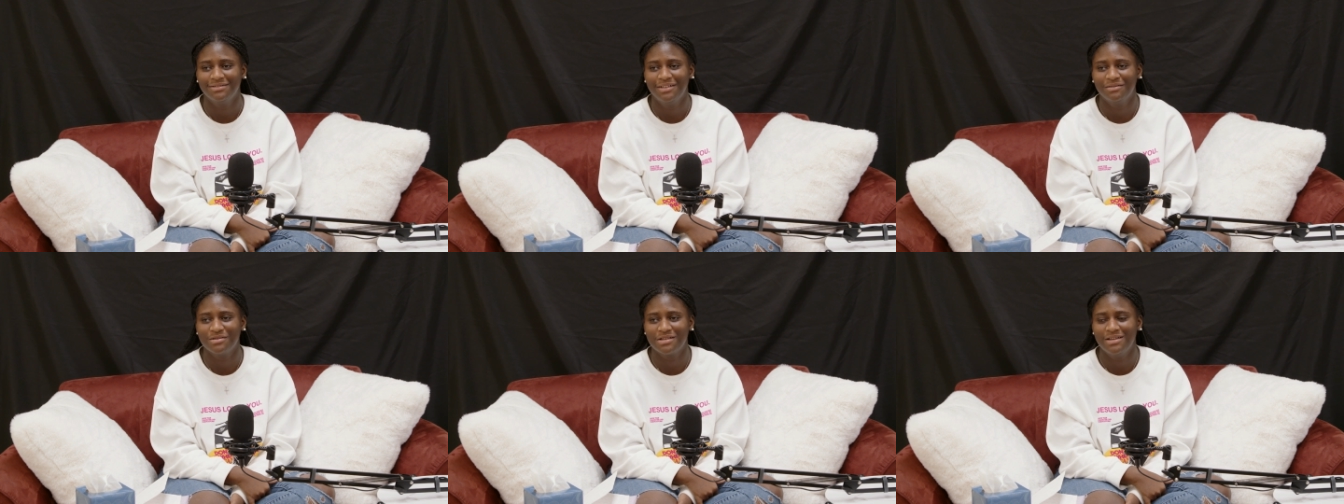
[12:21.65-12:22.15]

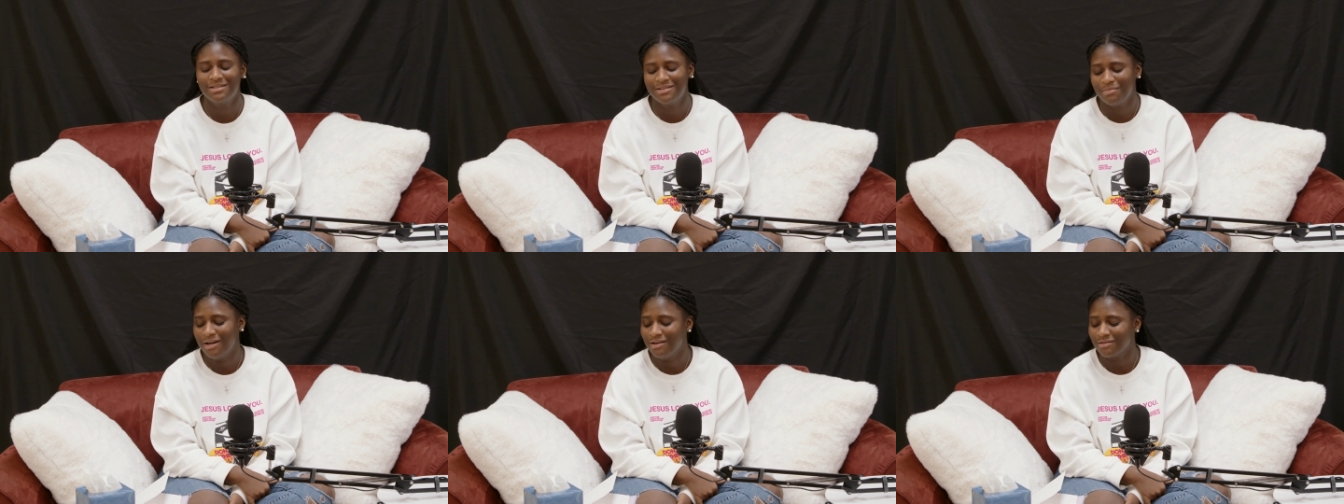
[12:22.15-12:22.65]
It's in
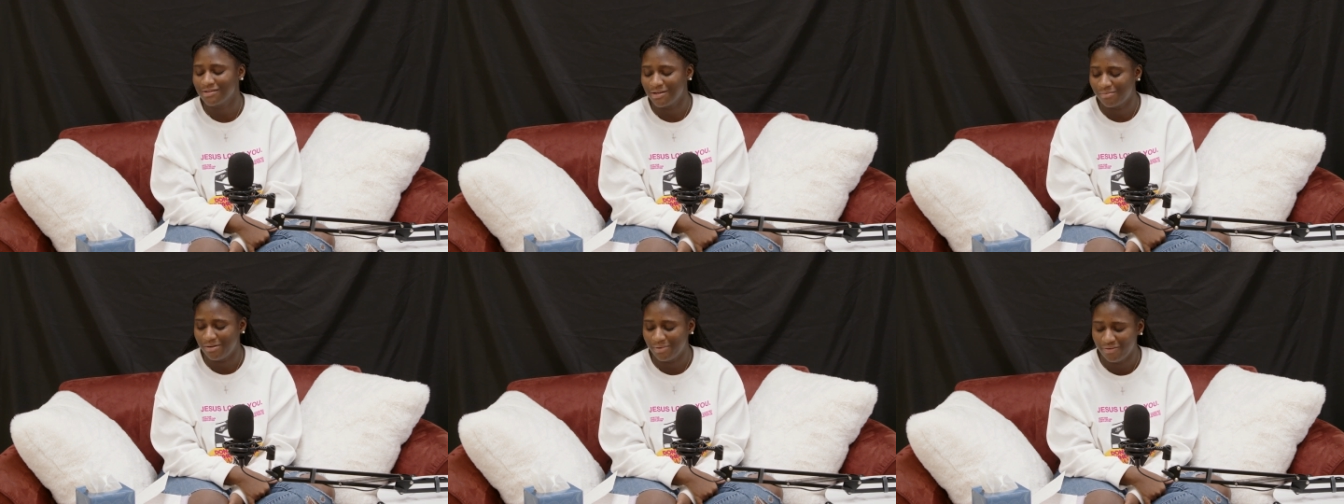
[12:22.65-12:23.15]
my notes
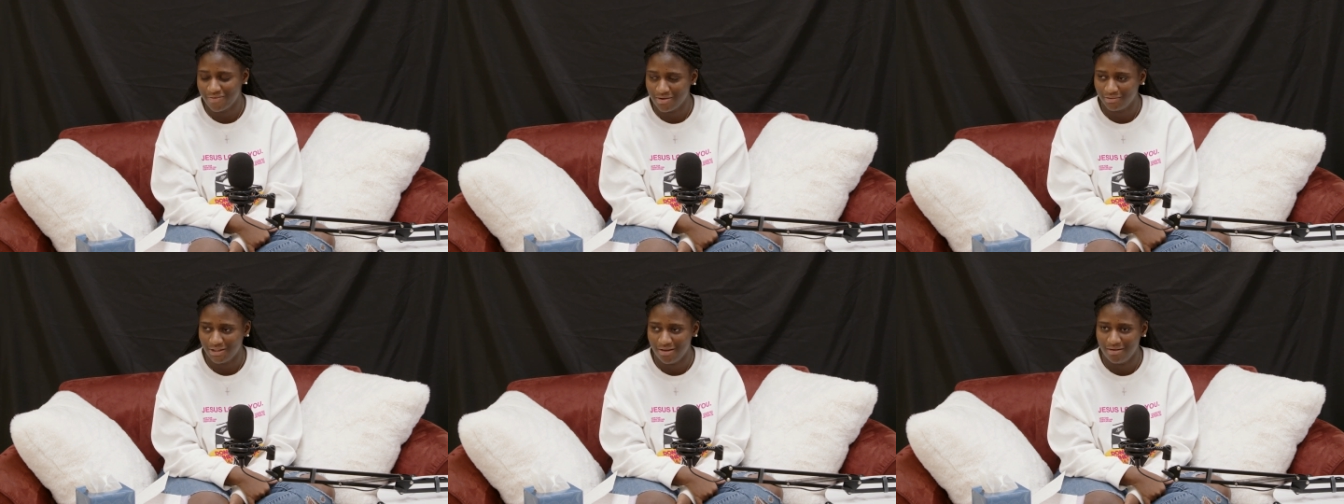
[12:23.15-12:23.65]
somewhere in my phone.
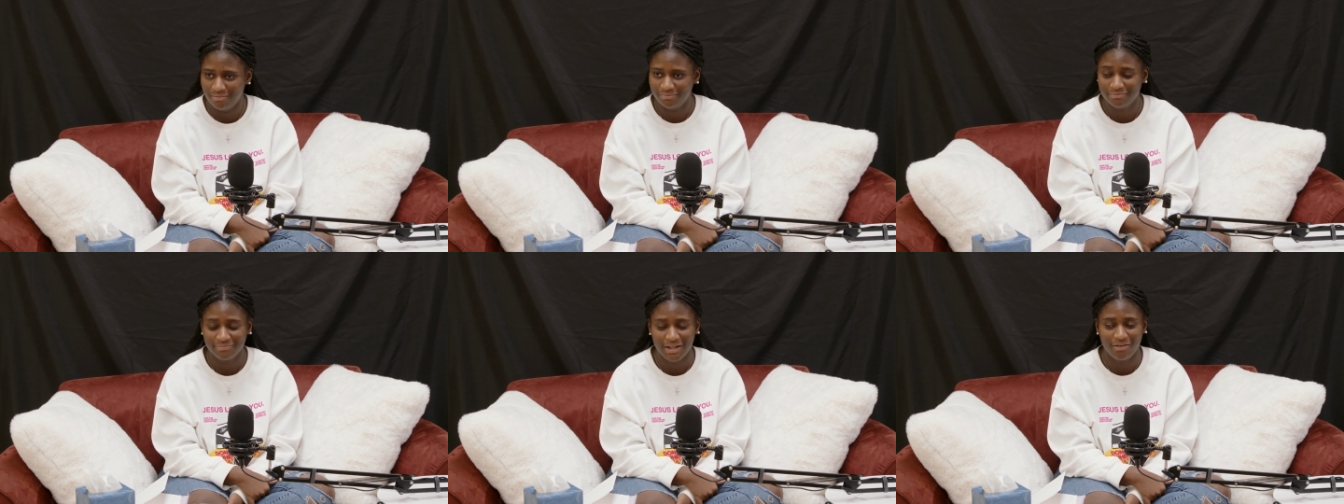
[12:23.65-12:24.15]
I
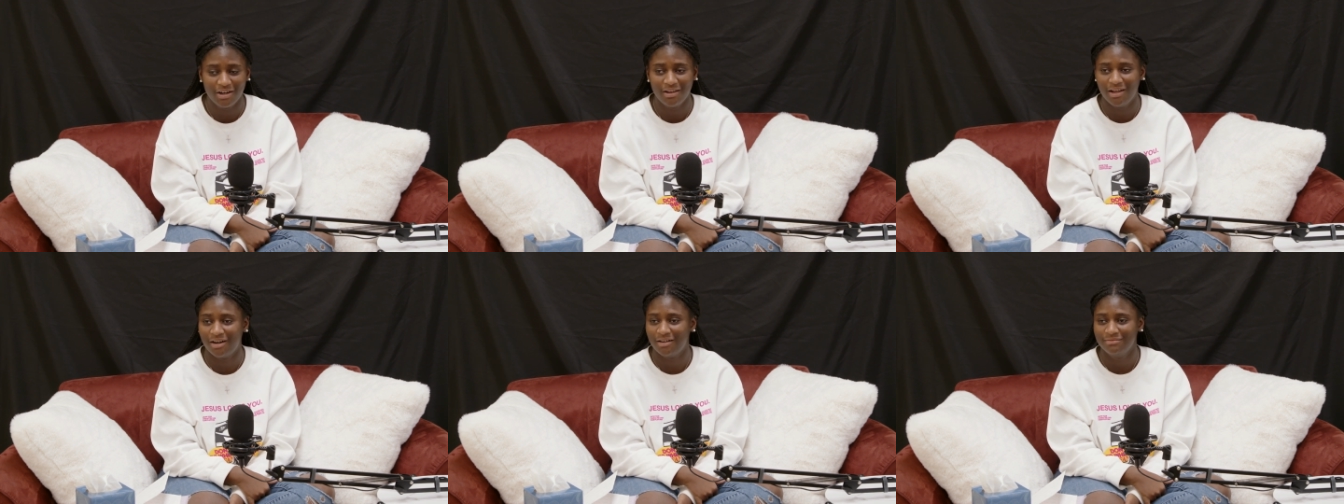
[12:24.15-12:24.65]
wrote a letter